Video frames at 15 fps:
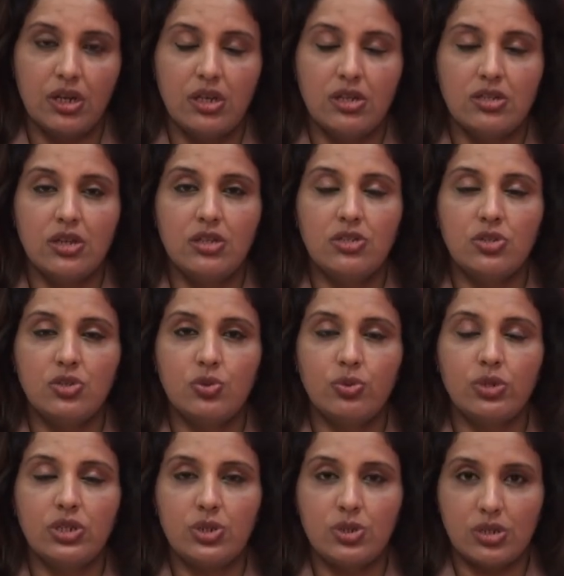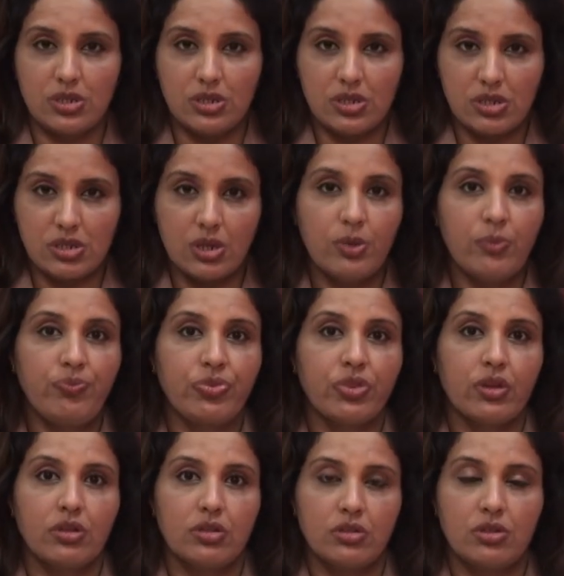In such situations,
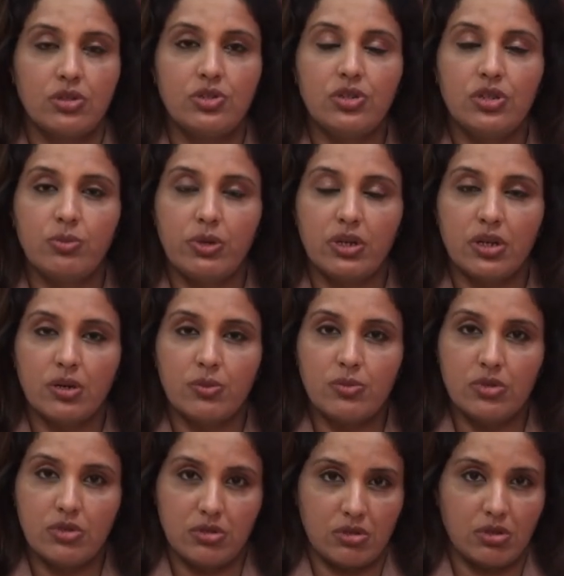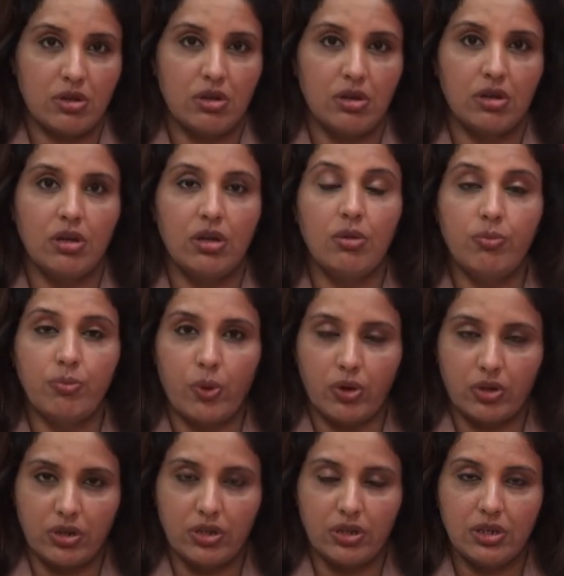surgery becomes
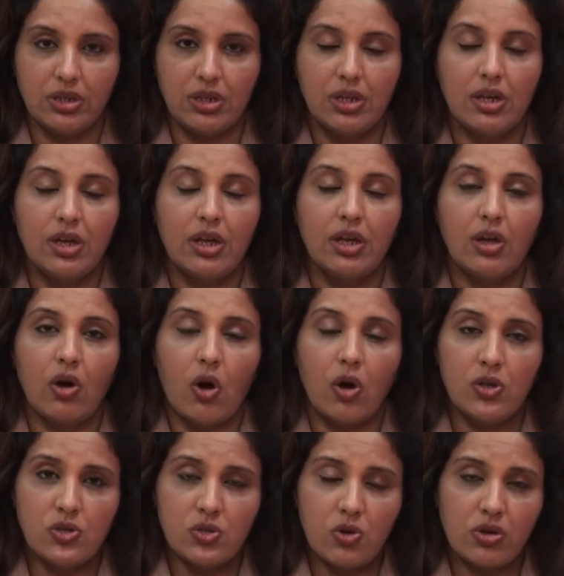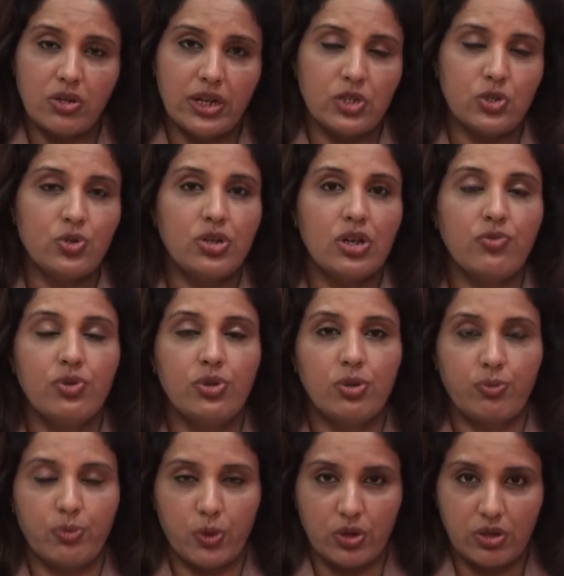important. Also, an angiography
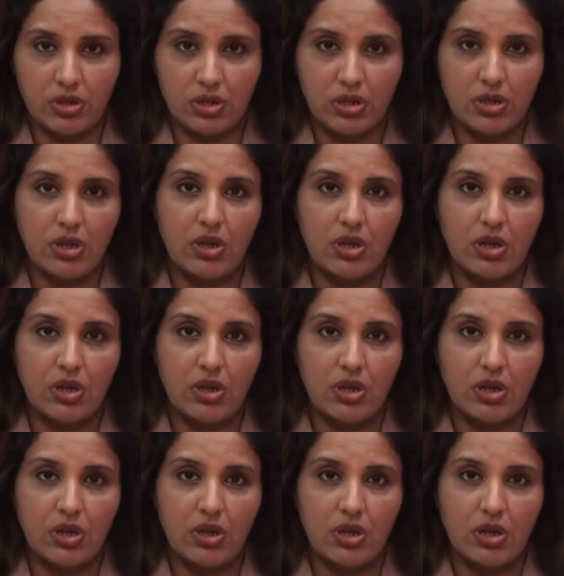report,